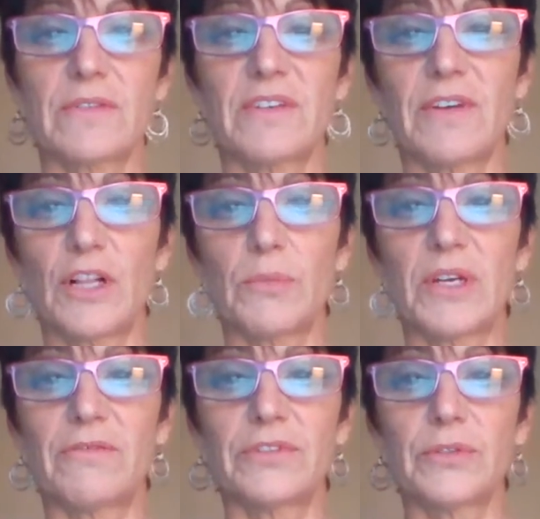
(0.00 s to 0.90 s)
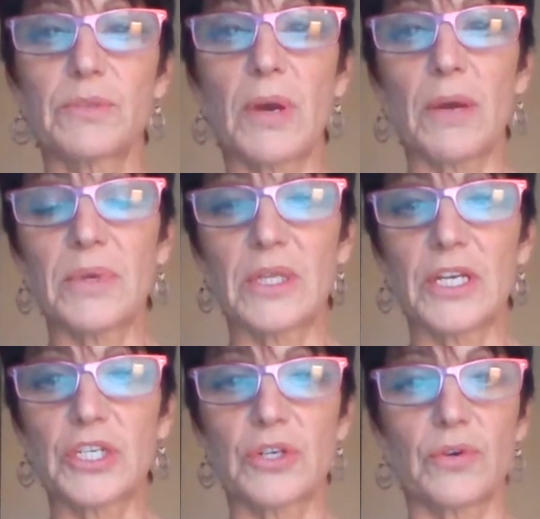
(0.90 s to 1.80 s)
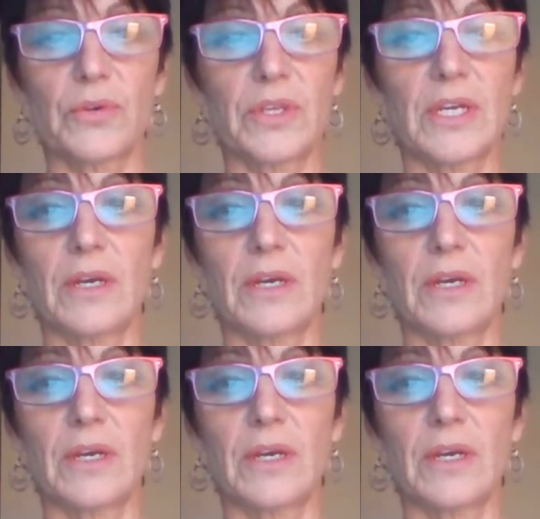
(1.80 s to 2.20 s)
of development influence population growth,